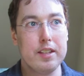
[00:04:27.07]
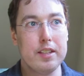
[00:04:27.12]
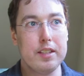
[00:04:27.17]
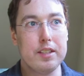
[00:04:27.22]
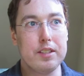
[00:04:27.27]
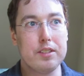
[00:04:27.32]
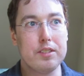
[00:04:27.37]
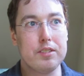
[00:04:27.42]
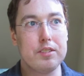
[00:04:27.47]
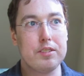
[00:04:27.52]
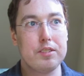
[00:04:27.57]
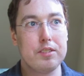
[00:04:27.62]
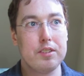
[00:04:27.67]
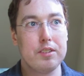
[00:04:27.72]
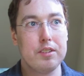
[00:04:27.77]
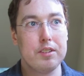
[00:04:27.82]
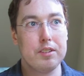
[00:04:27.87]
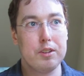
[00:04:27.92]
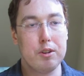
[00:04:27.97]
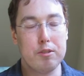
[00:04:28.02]
is
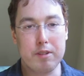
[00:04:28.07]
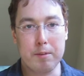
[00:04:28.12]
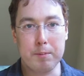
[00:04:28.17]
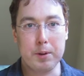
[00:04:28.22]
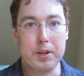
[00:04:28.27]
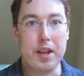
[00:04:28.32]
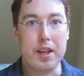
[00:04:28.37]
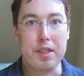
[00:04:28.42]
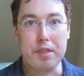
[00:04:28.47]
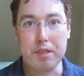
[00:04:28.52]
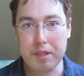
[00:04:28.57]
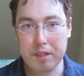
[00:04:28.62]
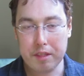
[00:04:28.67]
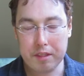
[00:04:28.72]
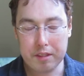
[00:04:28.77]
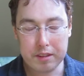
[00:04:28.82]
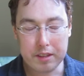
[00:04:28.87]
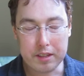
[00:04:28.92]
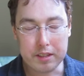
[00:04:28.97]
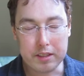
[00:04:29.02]
November 9th
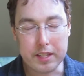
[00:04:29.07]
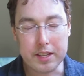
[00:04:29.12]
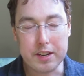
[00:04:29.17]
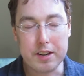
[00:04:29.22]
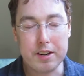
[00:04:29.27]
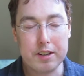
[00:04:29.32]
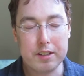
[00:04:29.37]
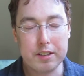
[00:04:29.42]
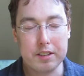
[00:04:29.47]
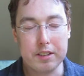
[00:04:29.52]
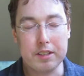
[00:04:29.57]
and later,